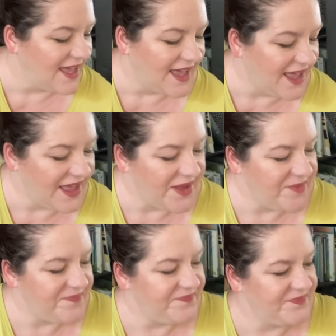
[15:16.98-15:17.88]

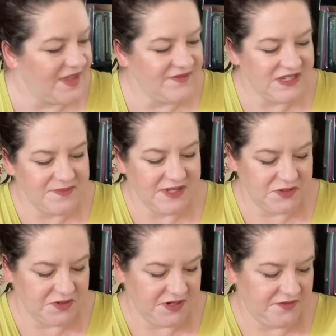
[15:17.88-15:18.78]
I've just been
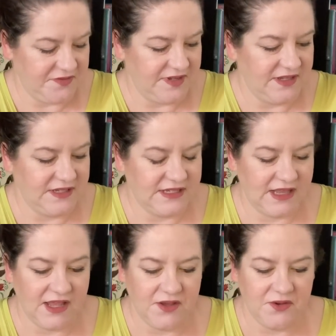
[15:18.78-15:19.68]
sort of
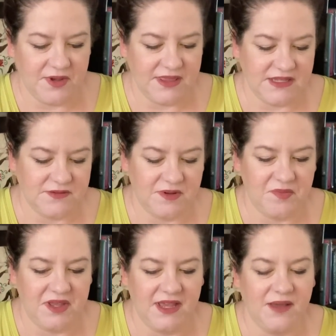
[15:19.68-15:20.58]
slow on this one,
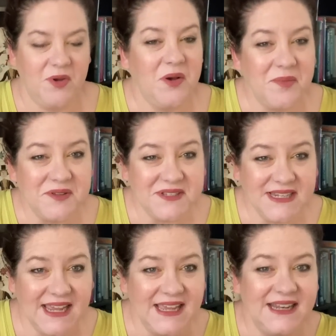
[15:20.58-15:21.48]
but I'm almost
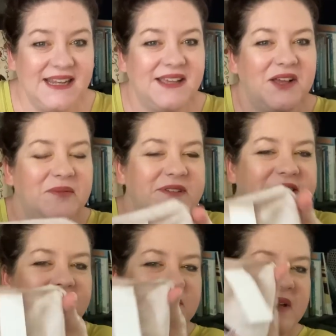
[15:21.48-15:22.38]
done
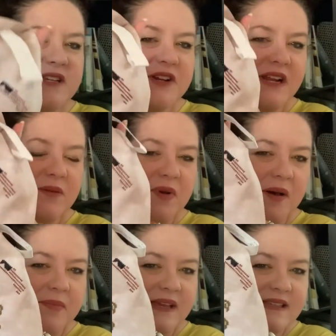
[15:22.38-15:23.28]
with Patriotic
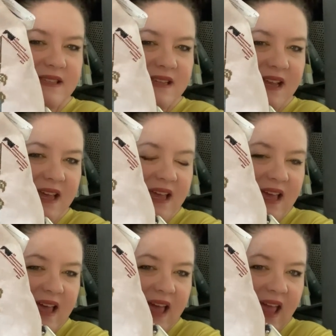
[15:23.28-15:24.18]
Poppies,
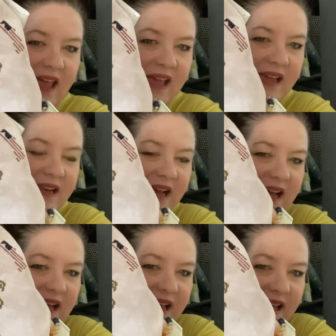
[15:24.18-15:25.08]
and
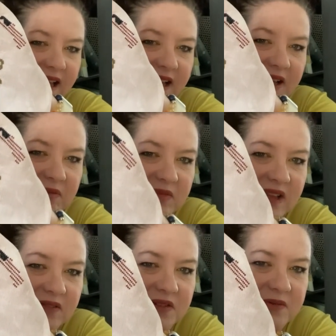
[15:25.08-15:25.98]
I
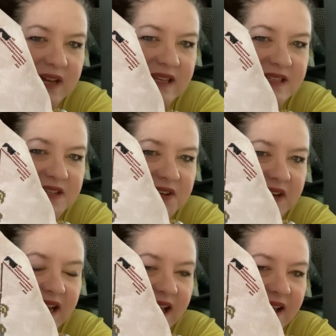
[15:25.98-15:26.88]
love the way it's
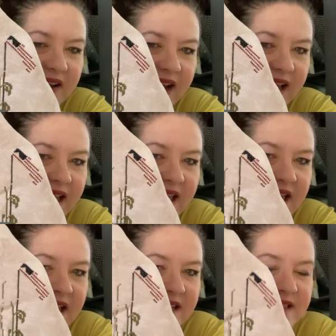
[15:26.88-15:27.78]
turning out. I
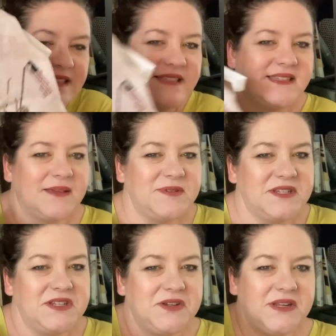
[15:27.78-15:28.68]

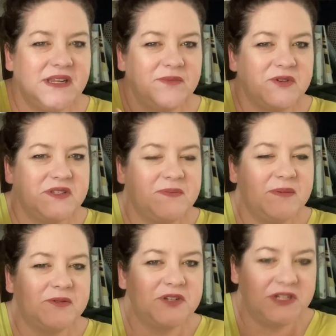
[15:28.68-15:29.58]
substituted, most
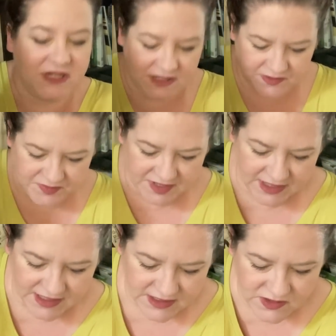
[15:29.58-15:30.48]
people's sheet
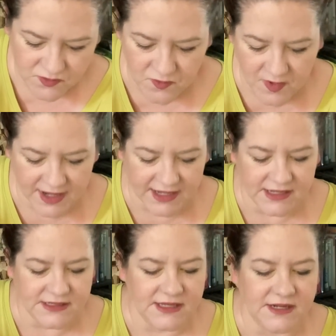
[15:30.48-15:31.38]
is
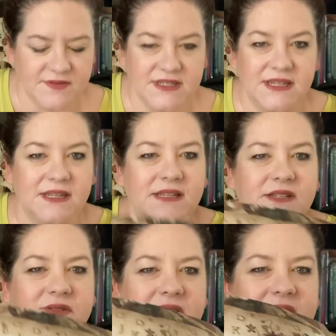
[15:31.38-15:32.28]
white that I've seen
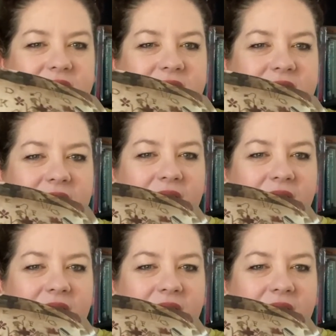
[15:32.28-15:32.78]
do this,